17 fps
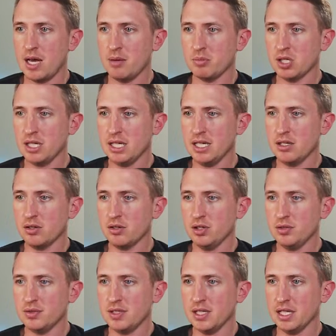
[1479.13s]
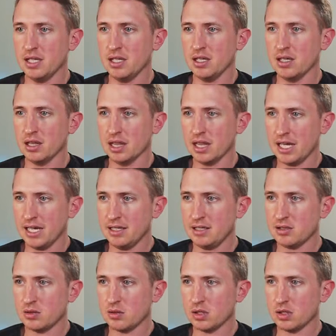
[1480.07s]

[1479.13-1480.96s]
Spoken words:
I'm going to either use the light